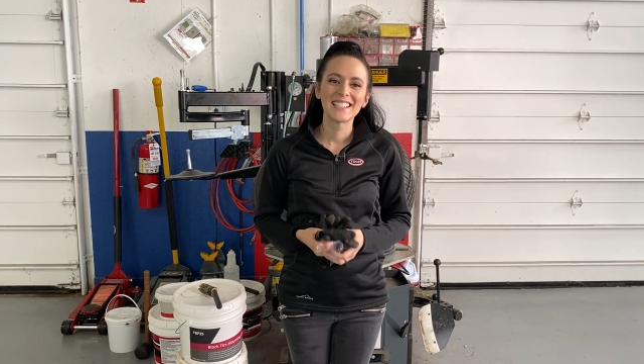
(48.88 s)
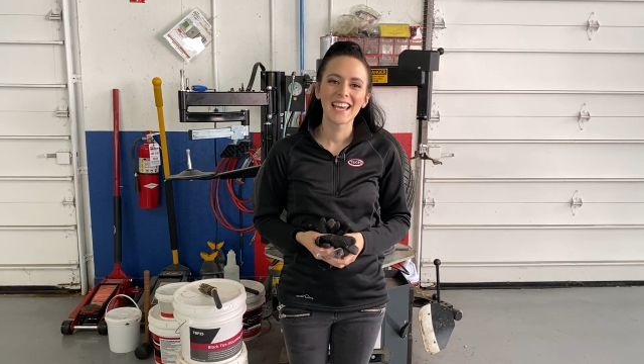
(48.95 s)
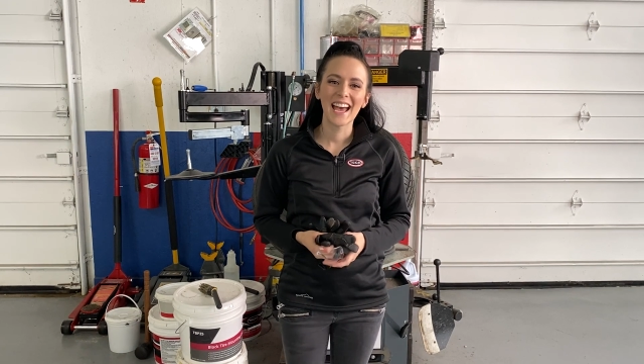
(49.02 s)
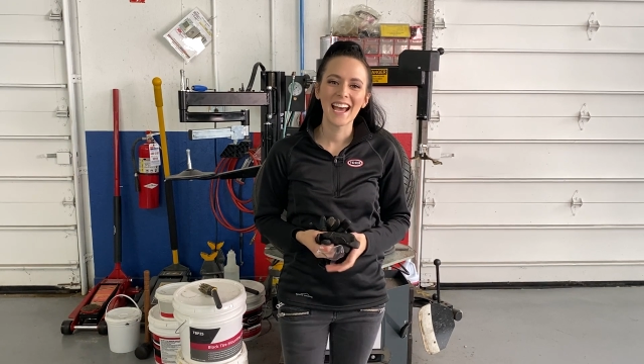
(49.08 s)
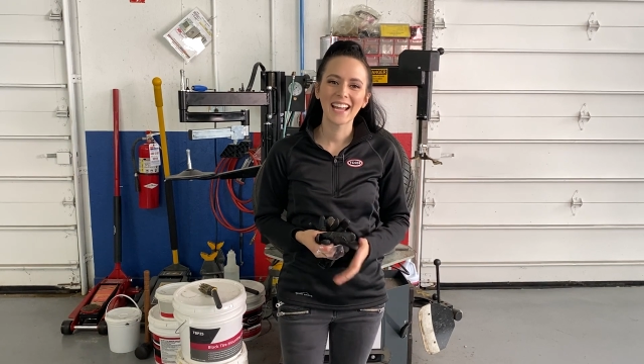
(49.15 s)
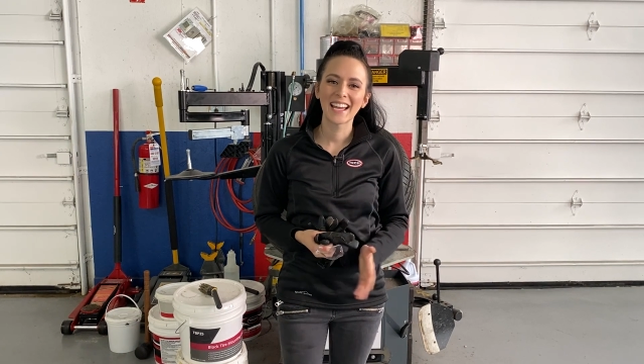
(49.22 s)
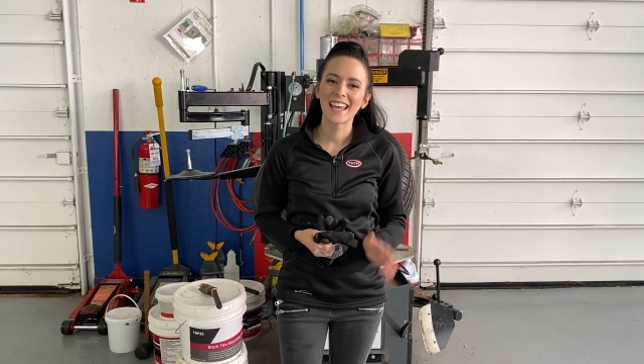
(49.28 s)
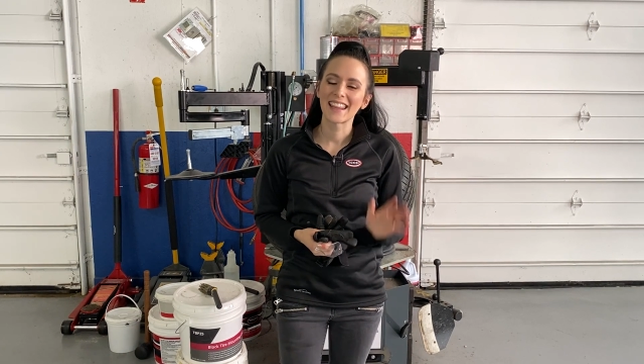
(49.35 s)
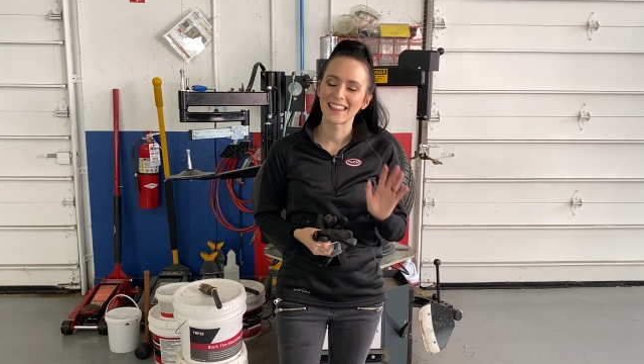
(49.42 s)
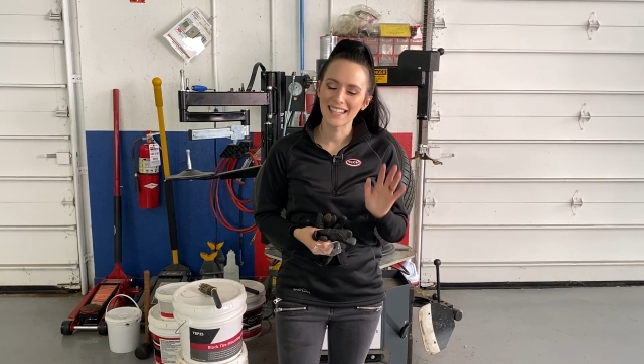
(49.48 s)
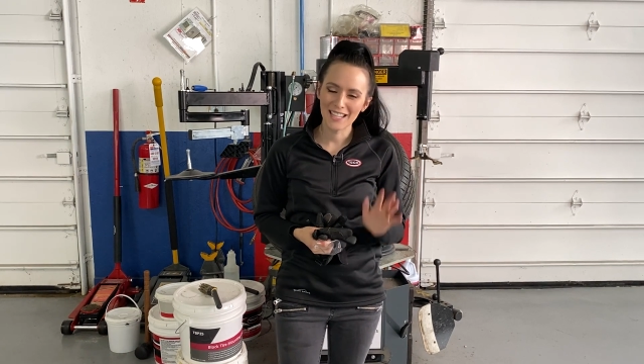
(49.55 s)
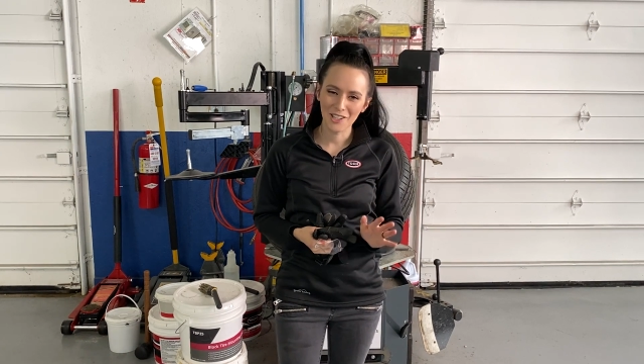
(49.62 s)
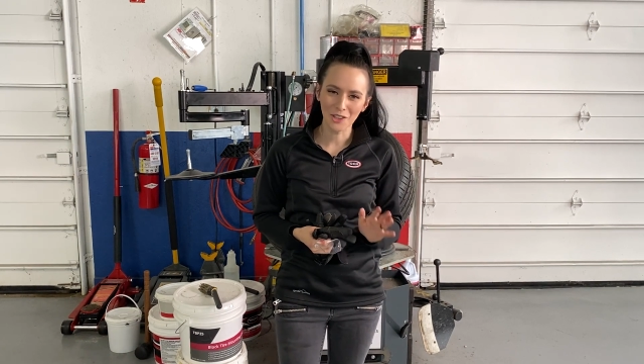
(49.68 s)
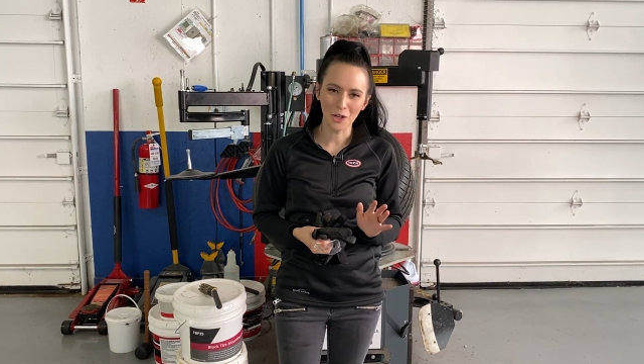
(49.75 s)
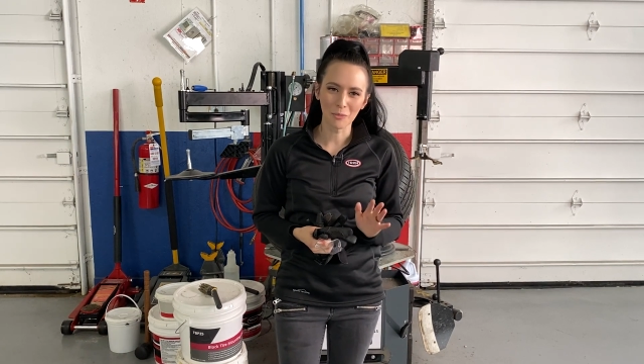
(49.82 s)
Tech,
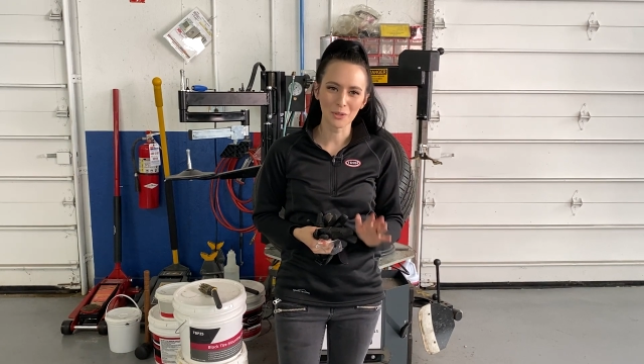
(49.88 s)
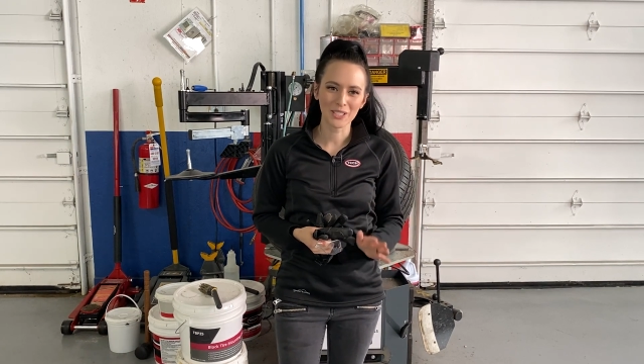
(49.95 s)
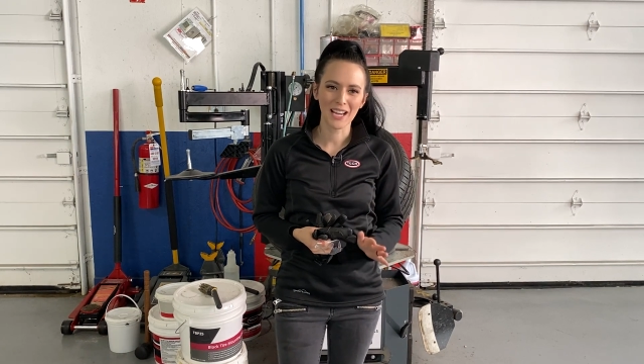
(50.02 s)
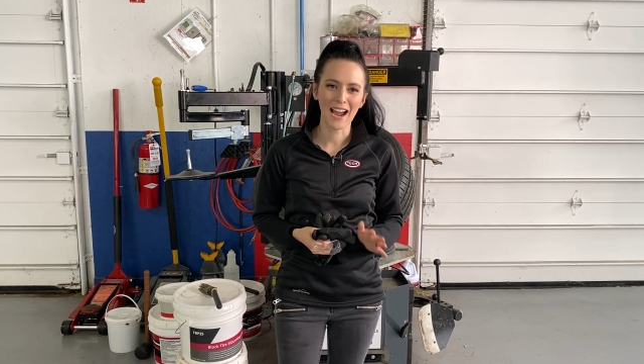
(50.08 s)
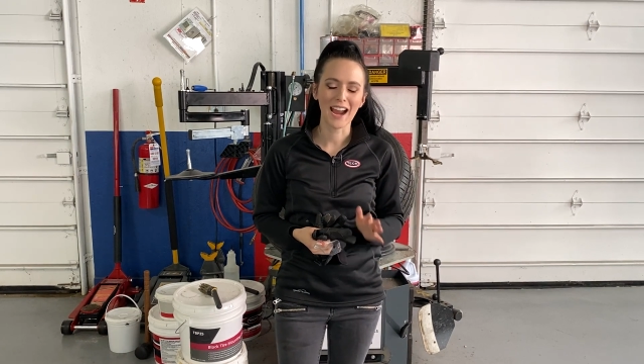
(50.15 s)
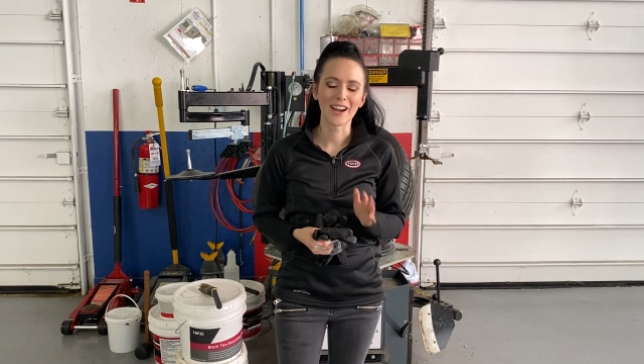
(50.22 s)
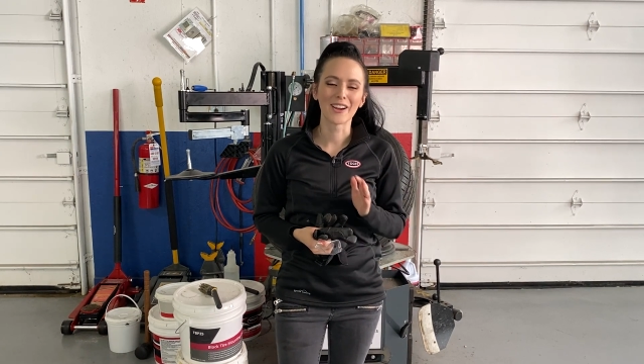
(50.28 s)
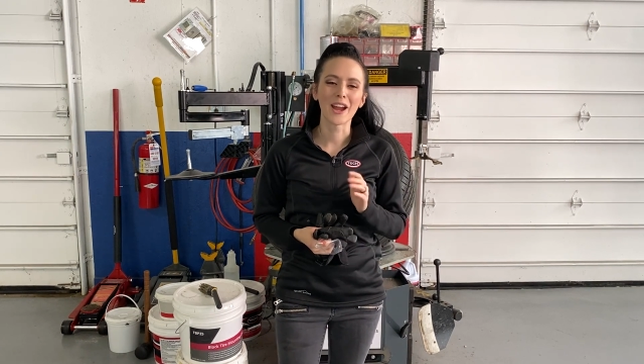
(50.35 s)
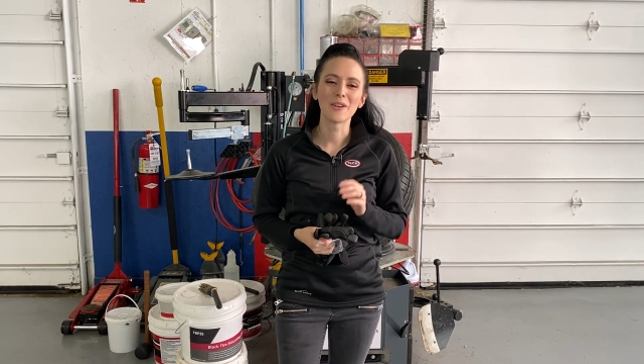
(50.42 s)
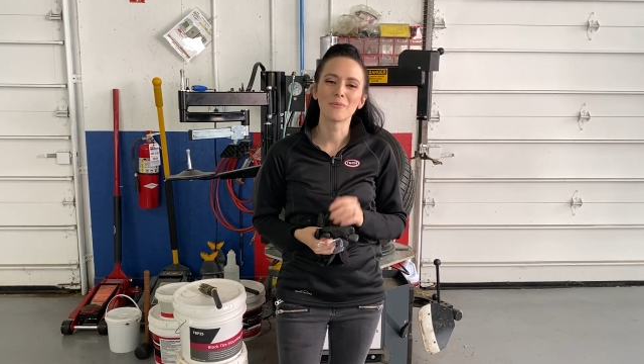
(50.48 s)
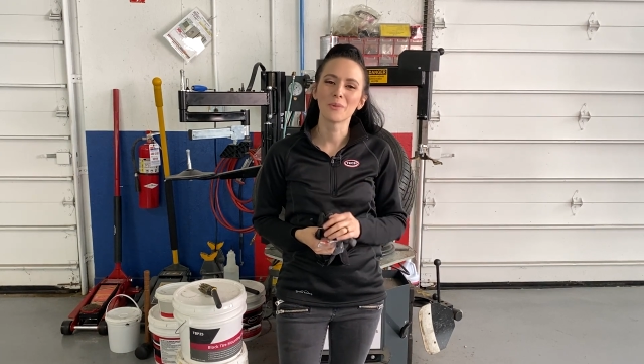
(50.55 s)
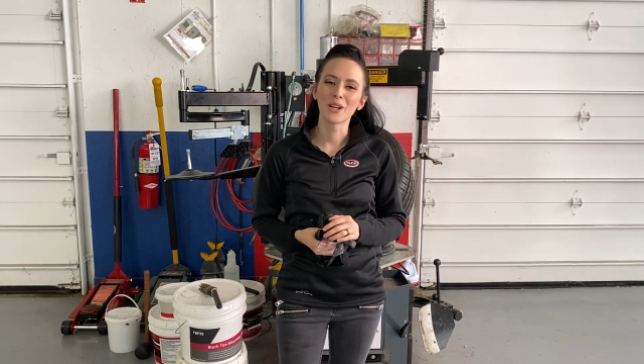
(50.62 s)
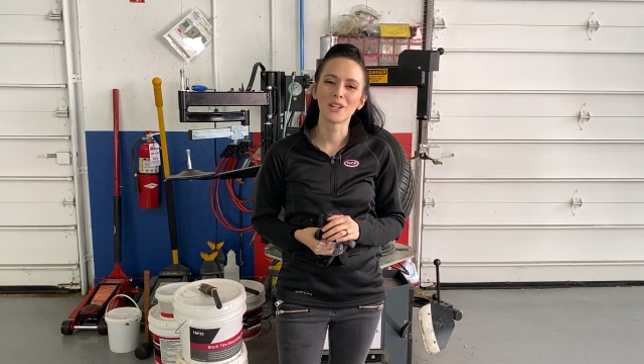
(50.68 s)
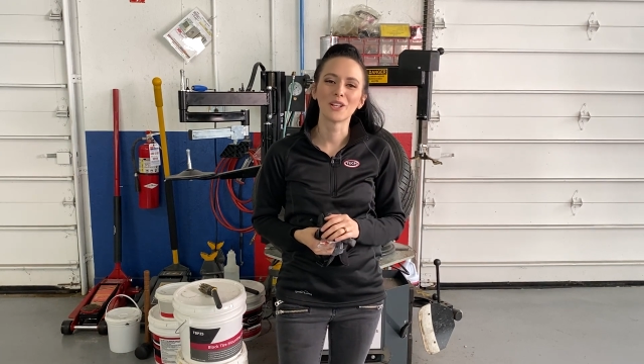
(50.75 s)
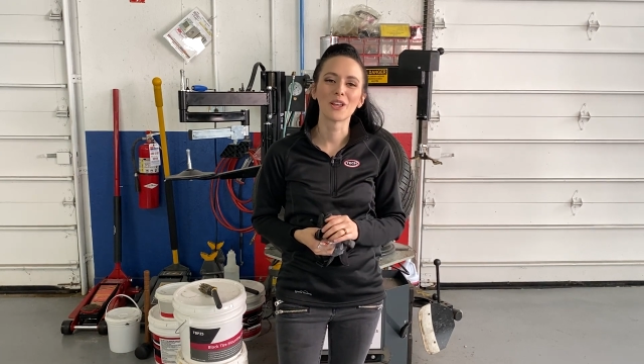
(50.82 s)
the global tire and
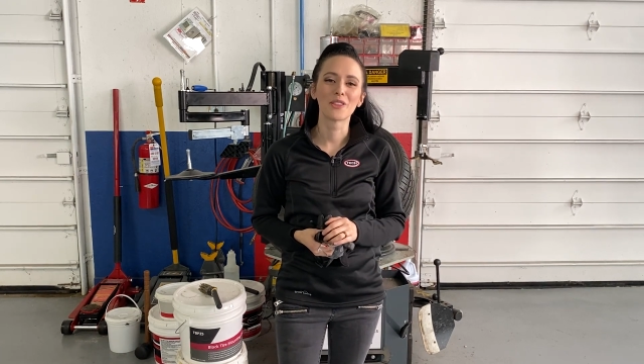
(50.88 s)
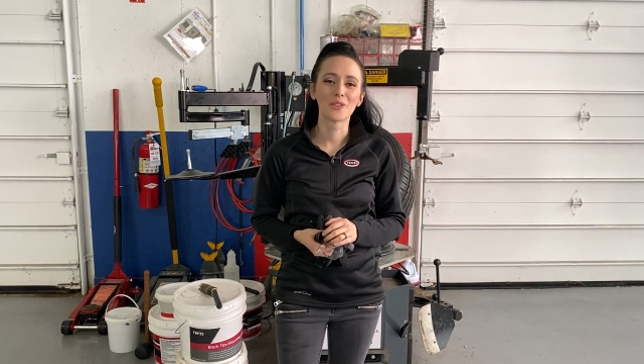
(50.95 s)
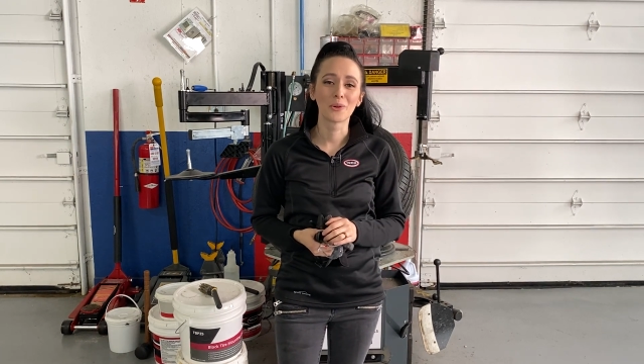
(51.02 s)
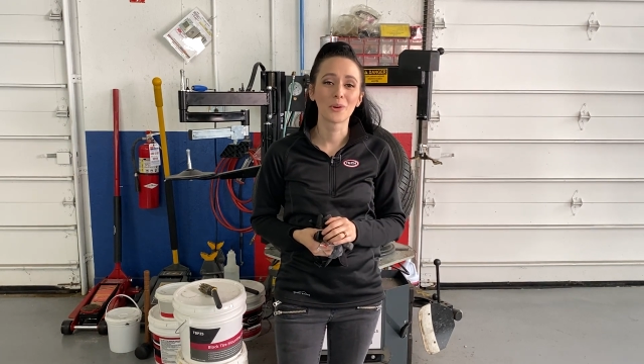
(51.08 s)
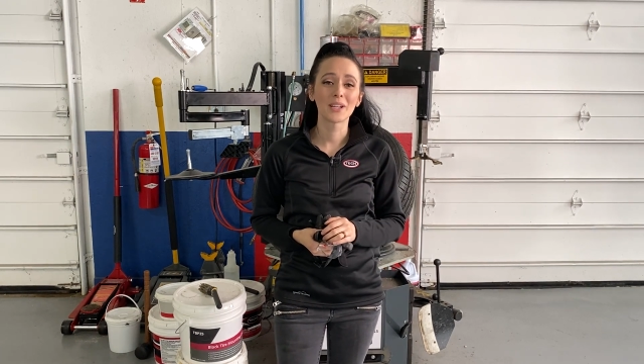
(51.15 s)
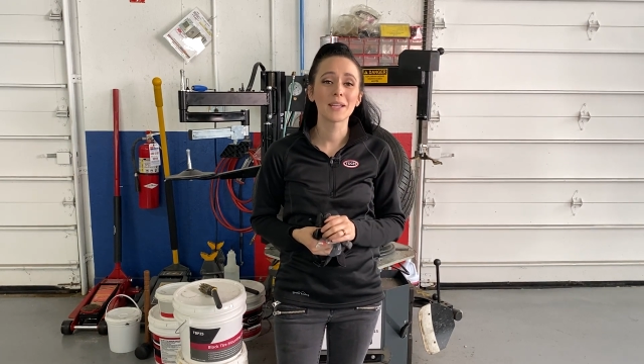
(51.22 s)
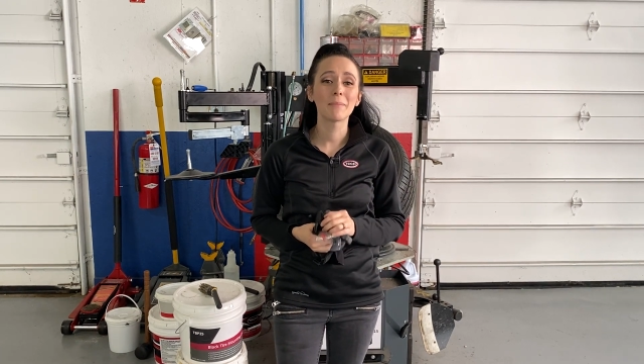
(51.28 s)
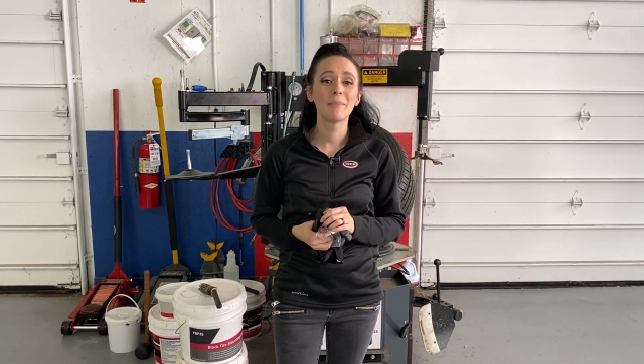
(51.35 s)
wheel authority,